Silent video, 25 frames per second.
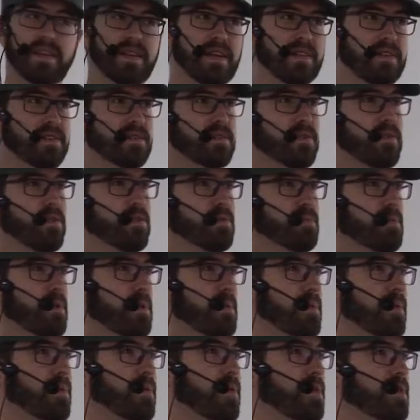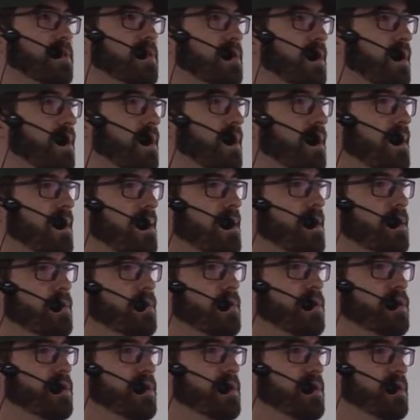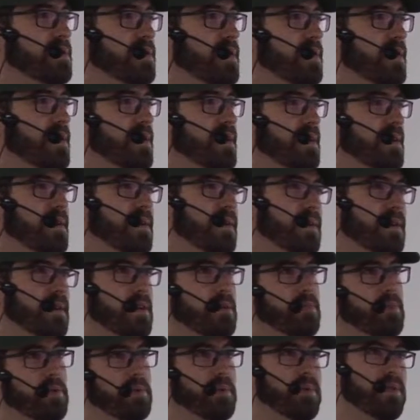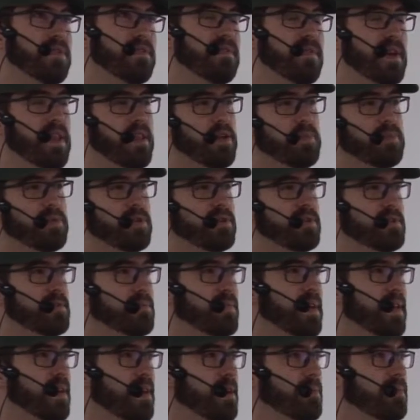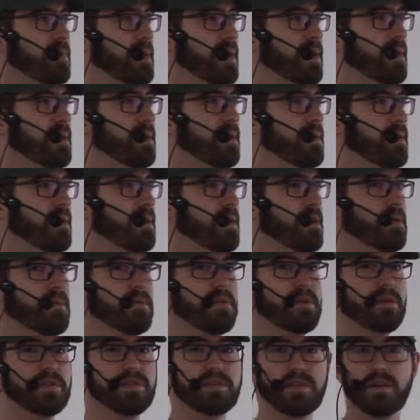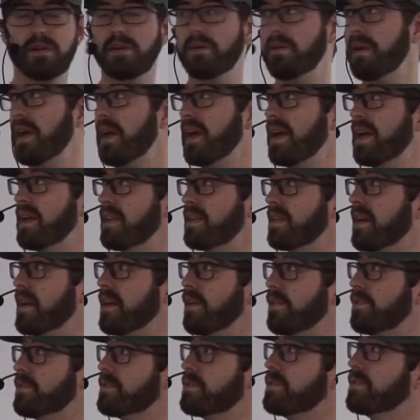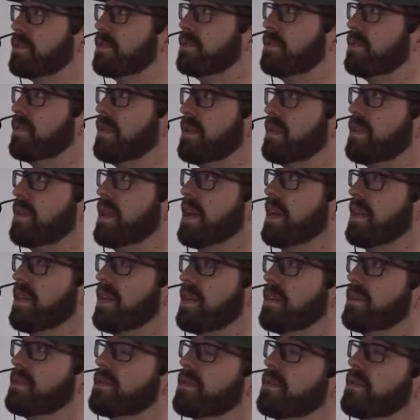that is called Mobile Warsaw, which is a mobile developers meetup in Warsaw, and I also do a thing that is